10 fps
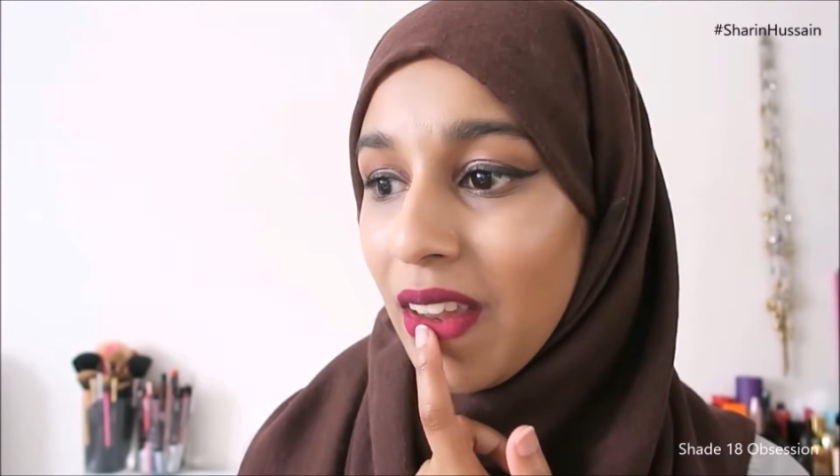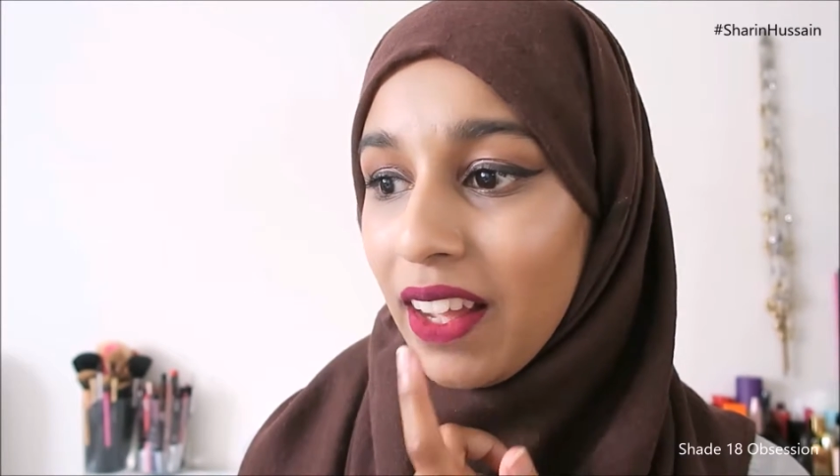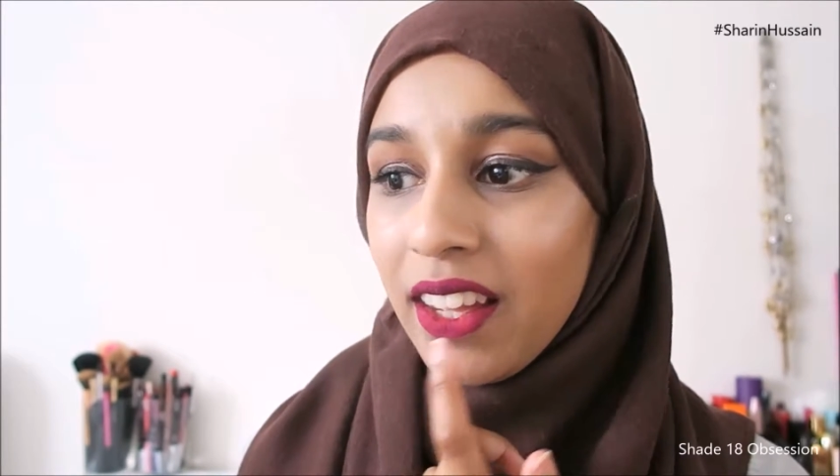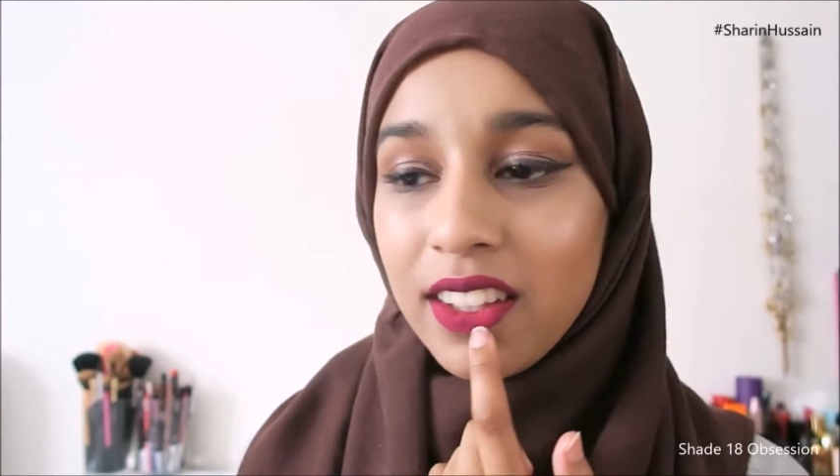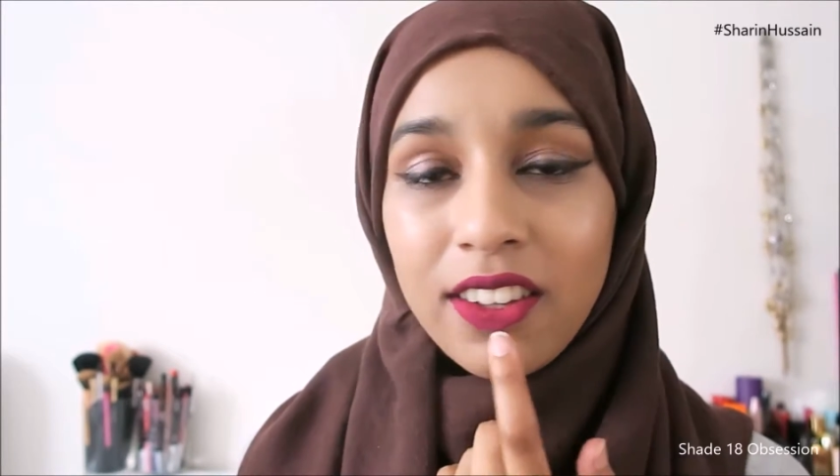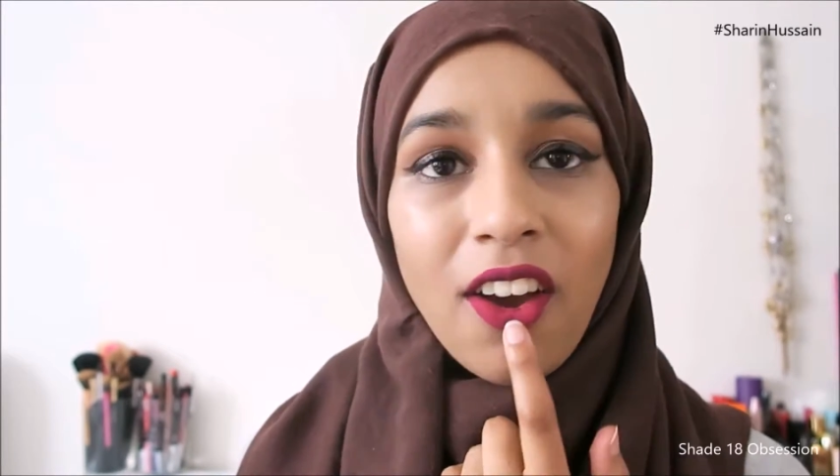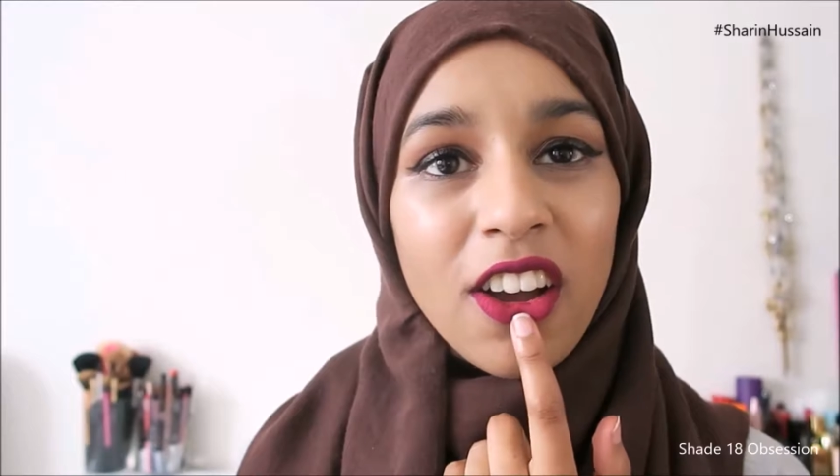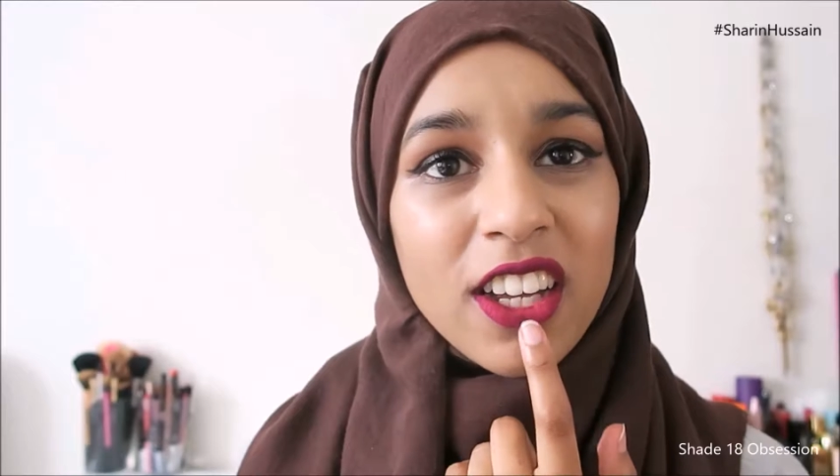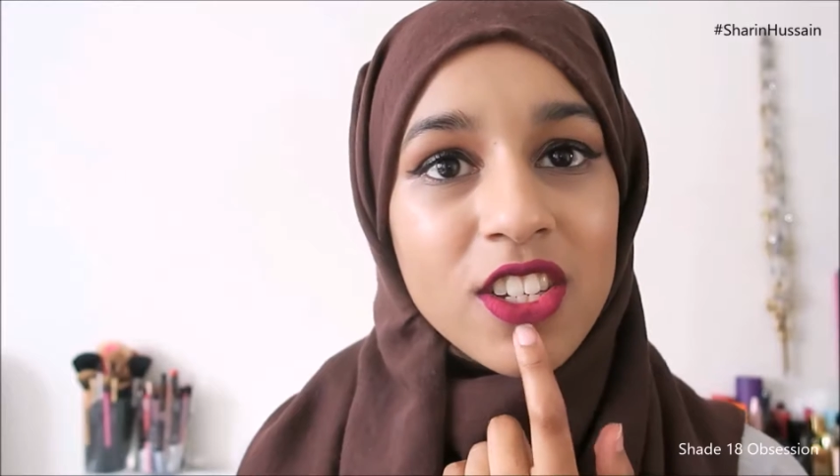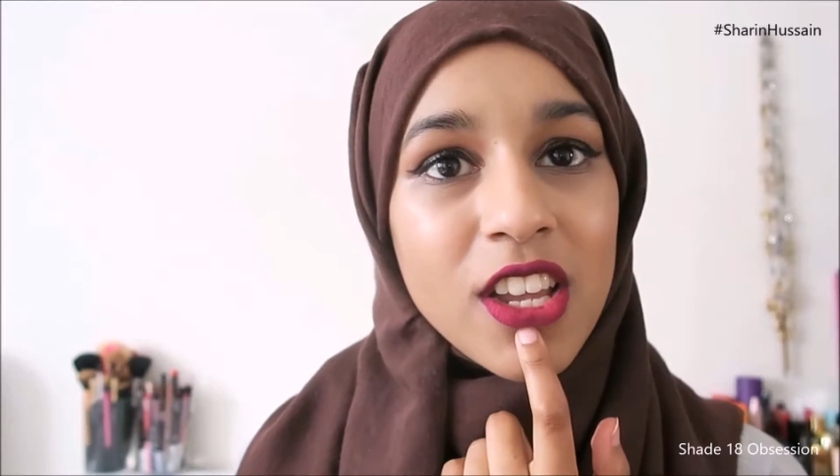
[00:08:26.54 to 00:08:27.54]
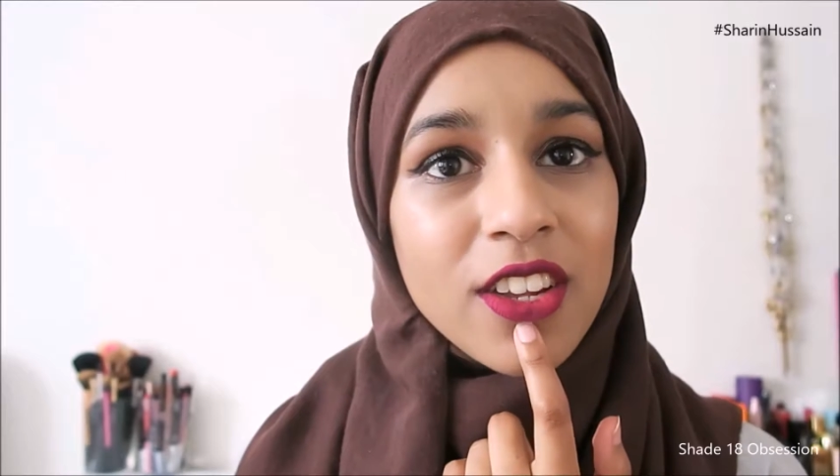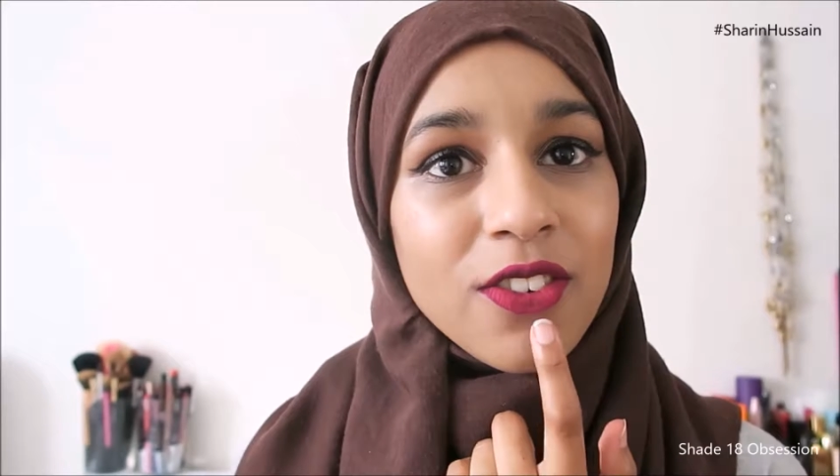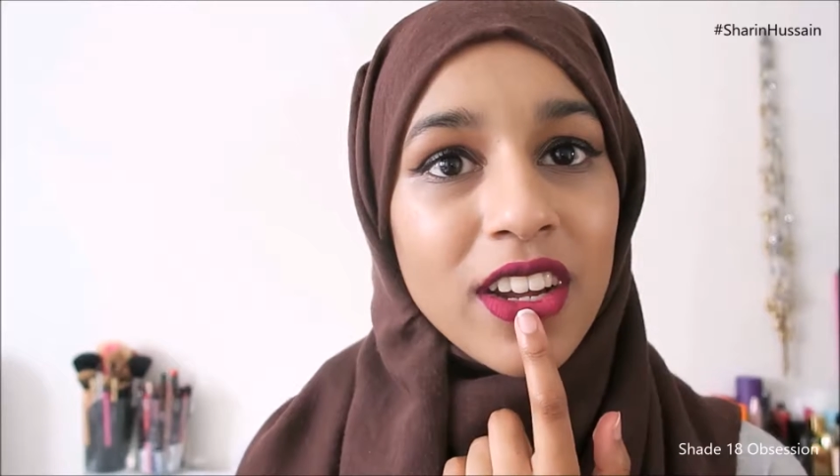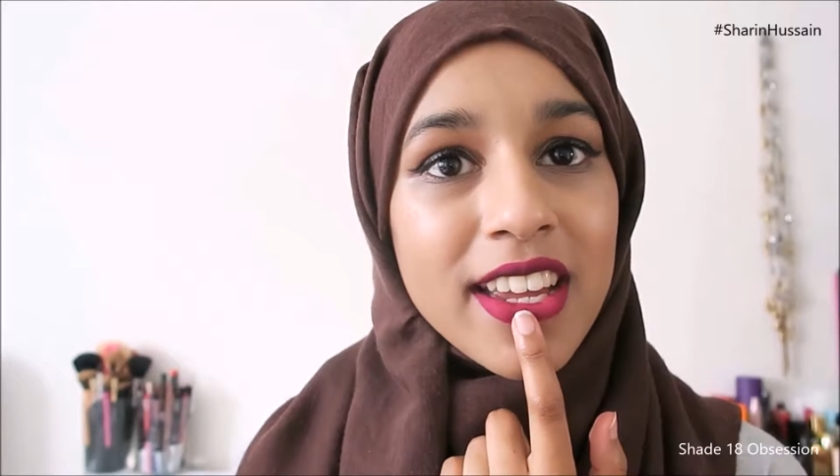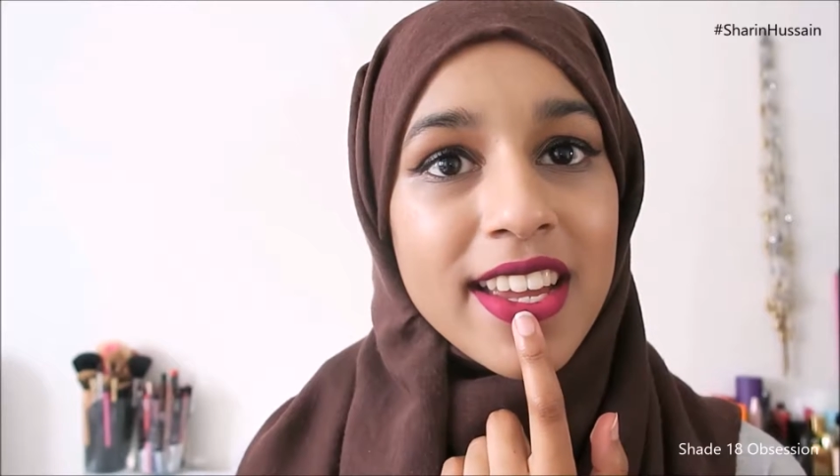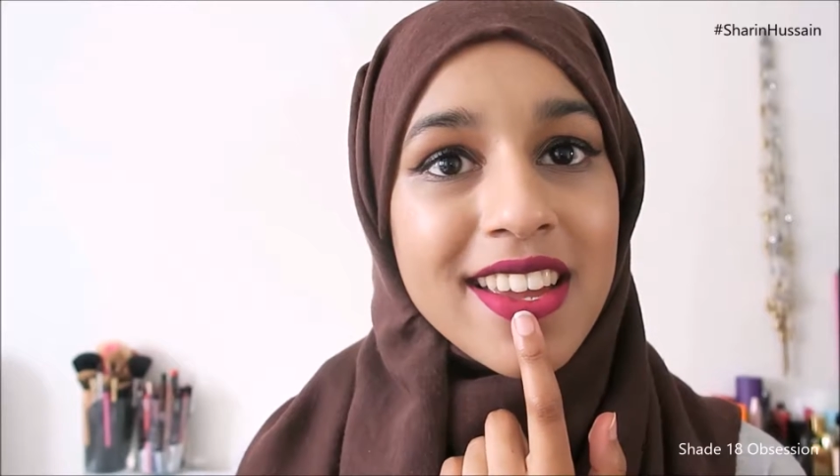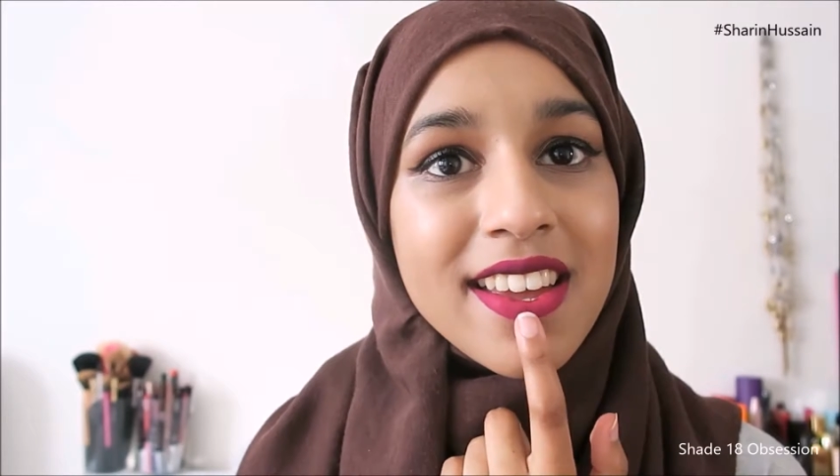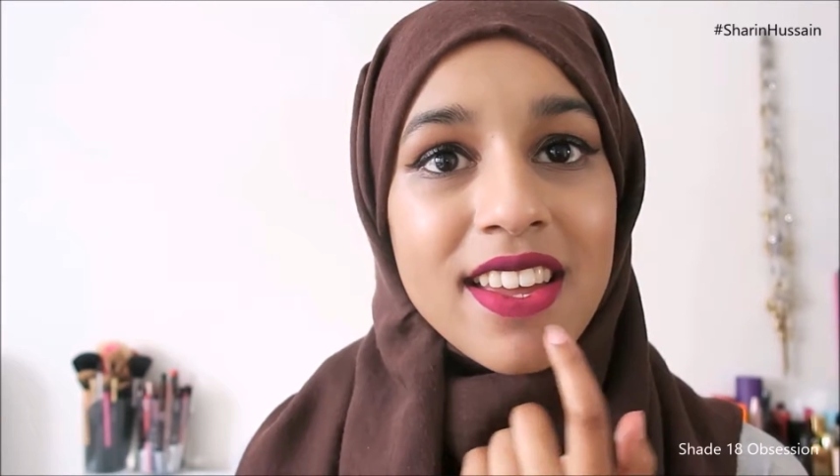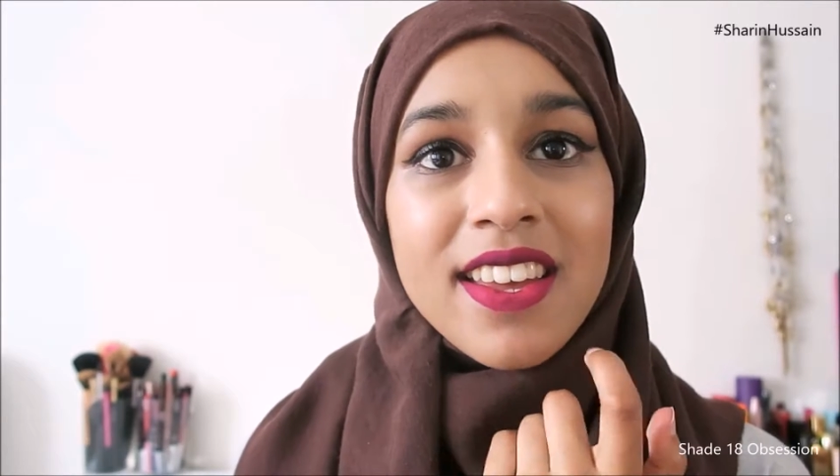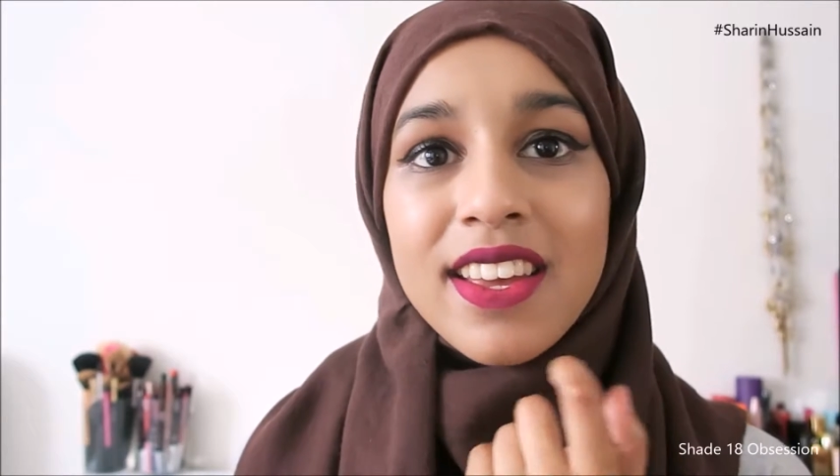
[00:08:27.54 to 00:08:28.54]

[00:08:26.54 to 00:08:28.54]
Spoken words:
like a darker shade right here,